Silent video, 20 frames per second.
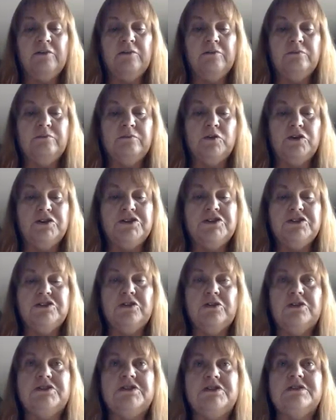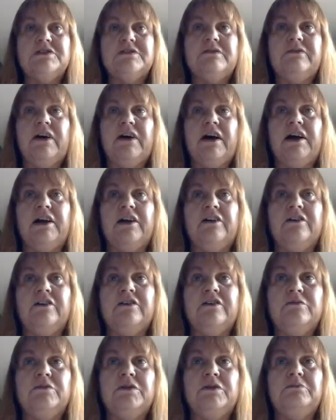Good sources of
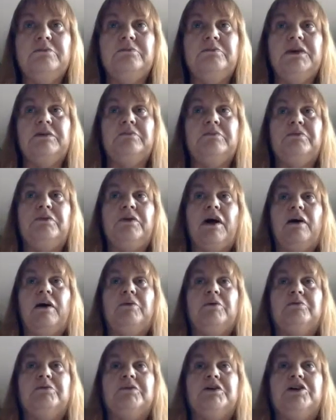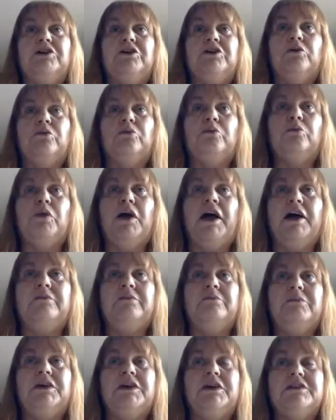iron would be probably your
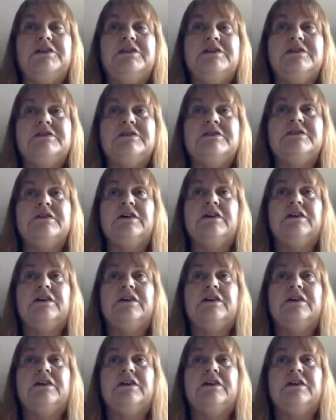red meats.